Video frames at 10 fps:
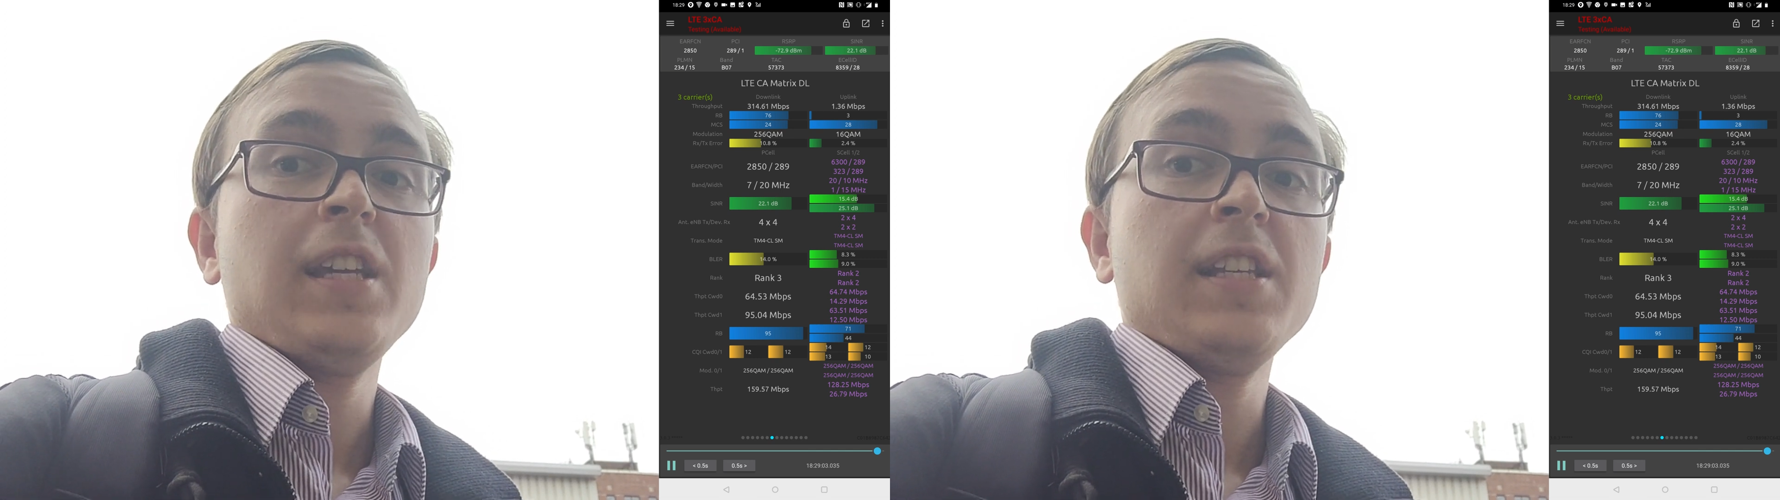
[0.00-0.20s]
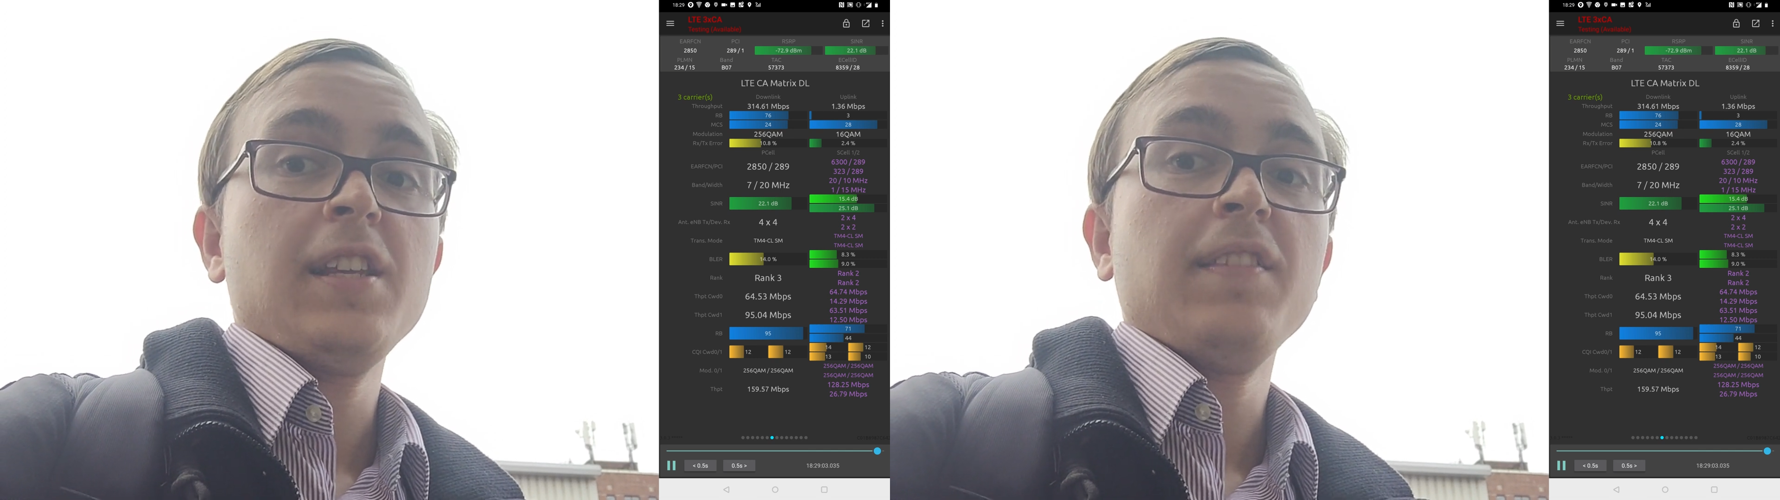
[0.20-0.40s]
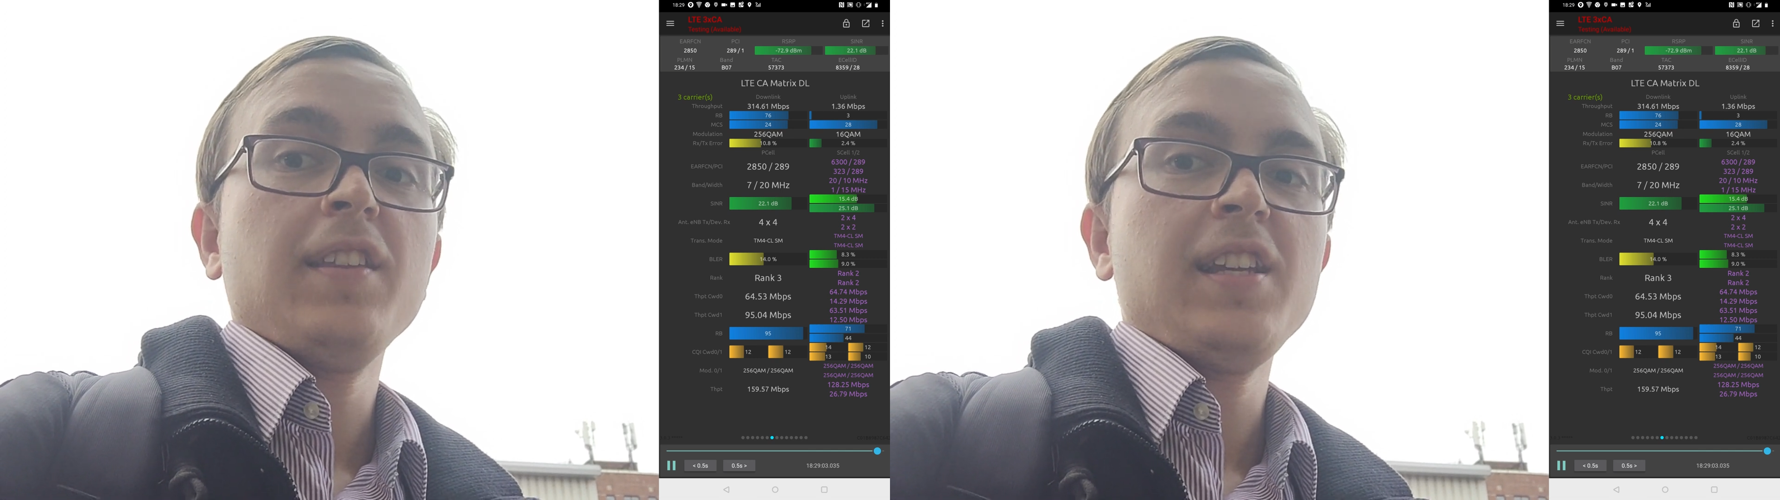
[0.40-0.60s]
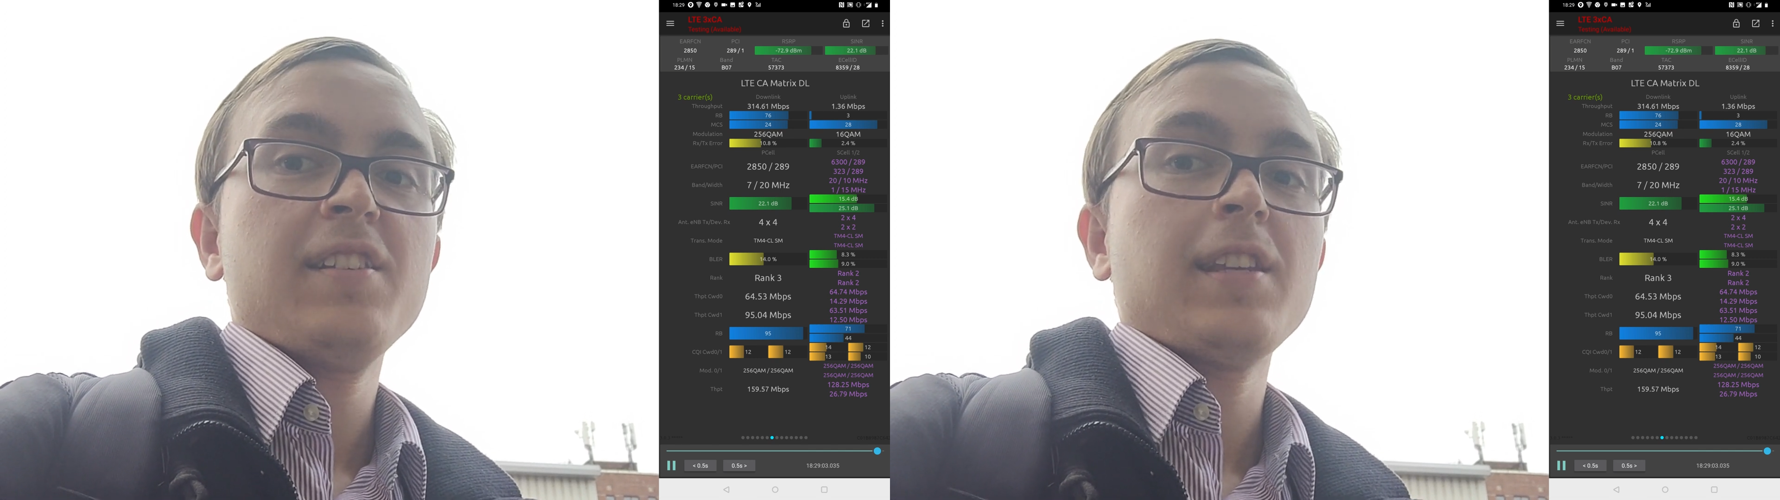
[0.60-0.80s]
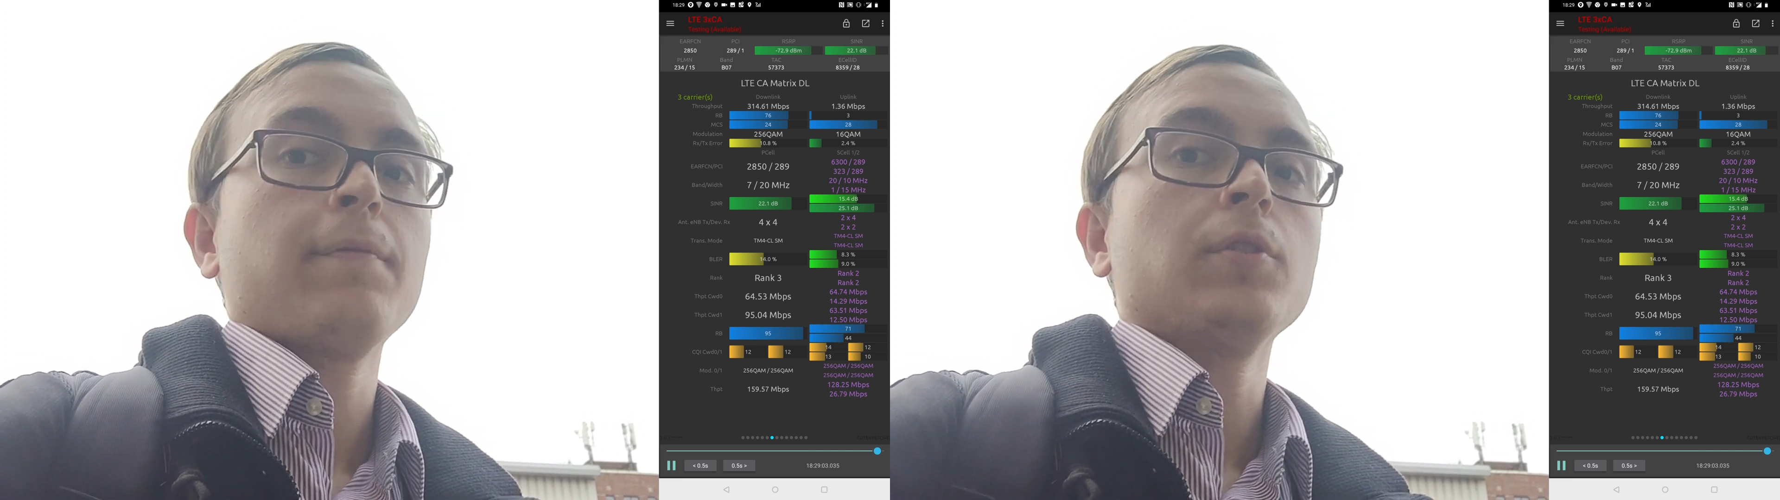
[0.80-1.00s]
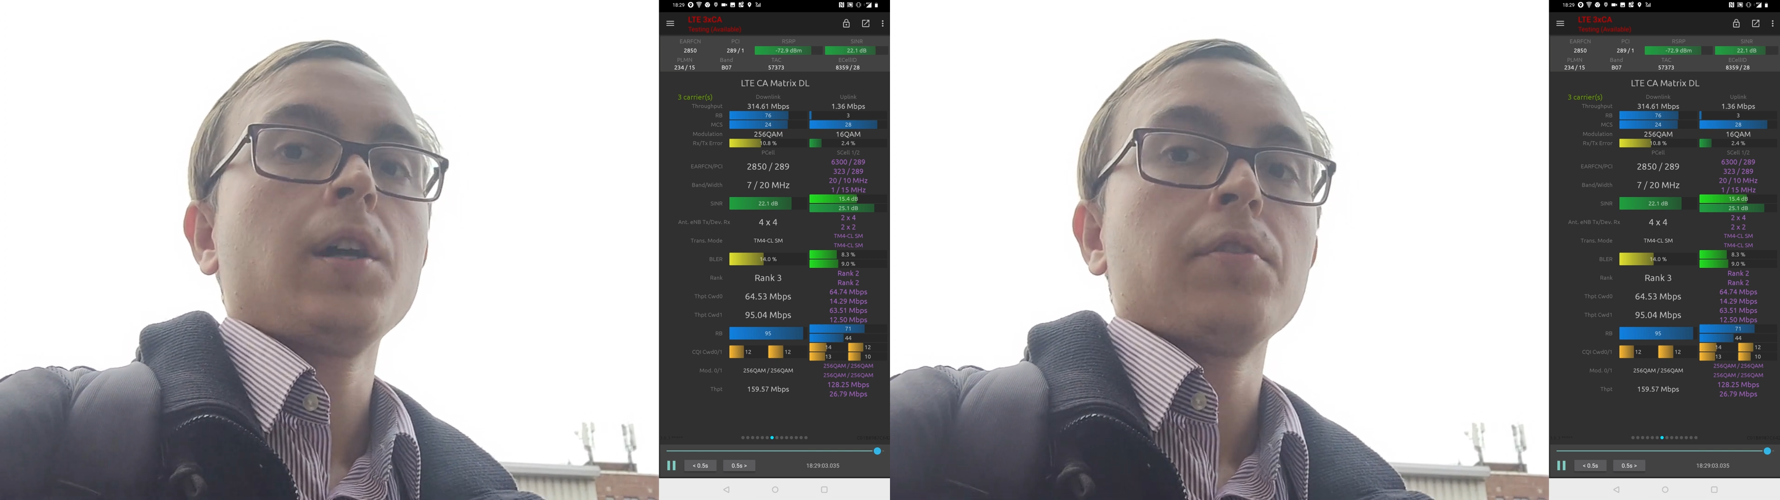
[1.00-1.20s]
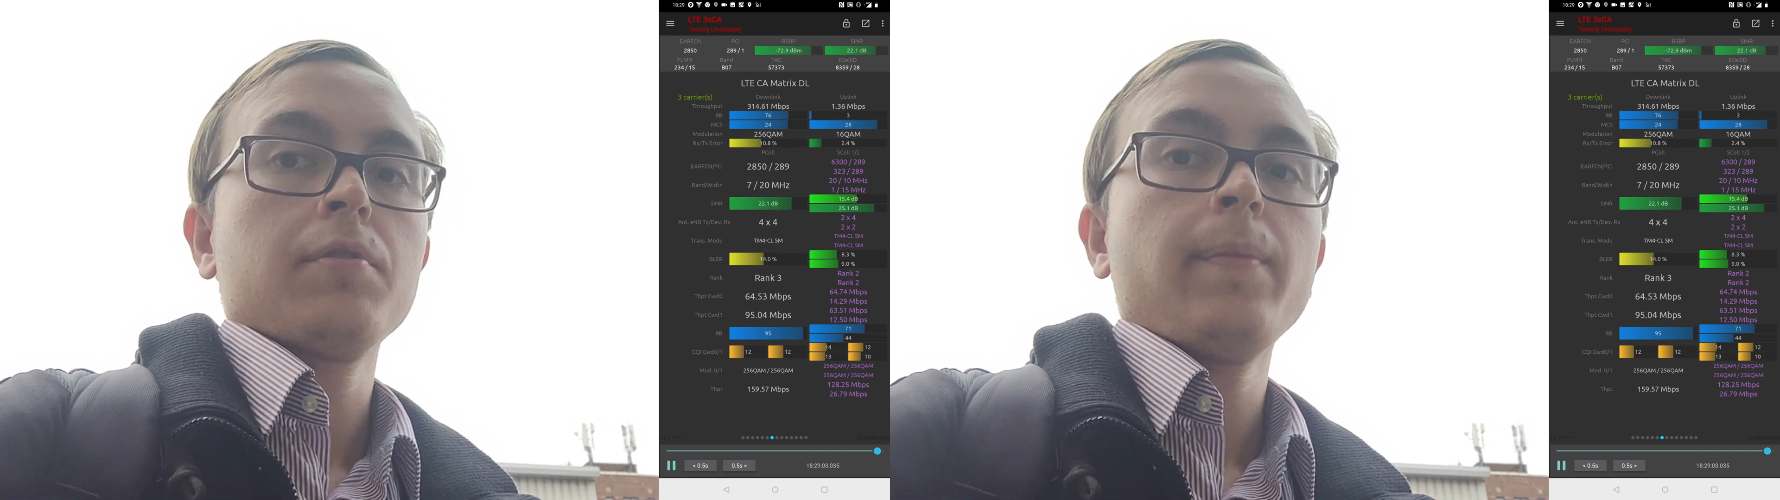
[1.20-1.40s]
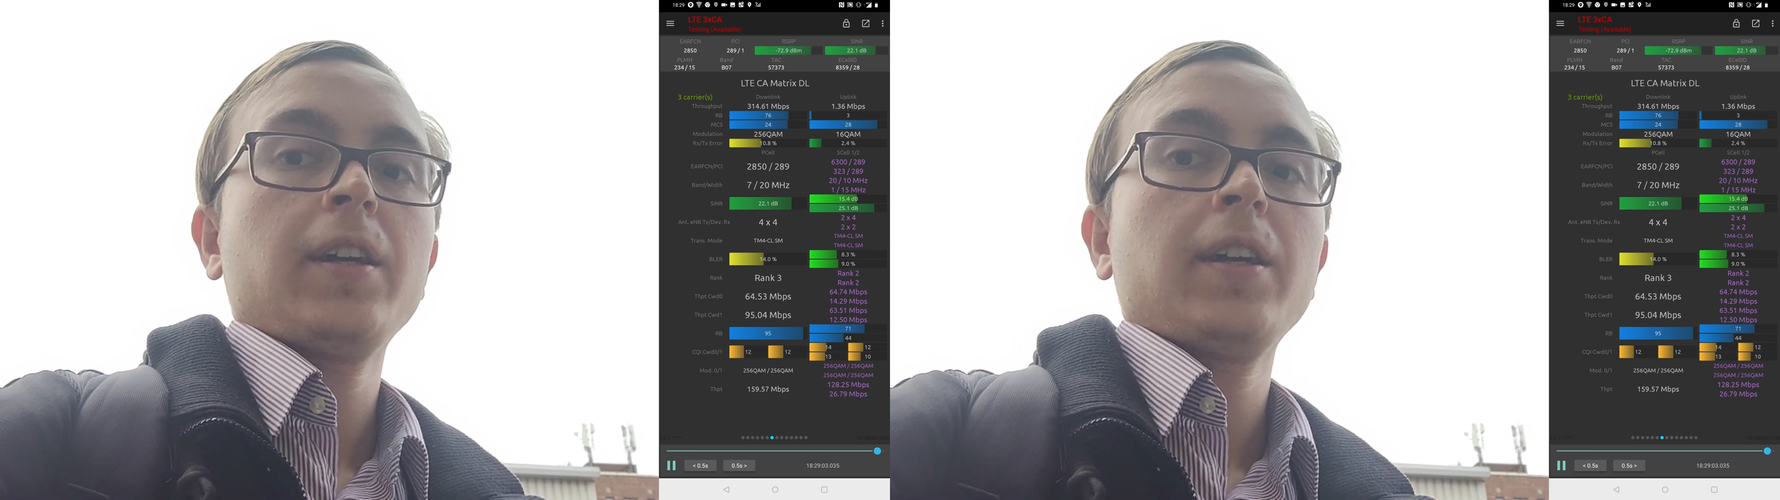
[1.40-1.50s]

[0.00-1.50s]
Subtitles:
is in the several hundred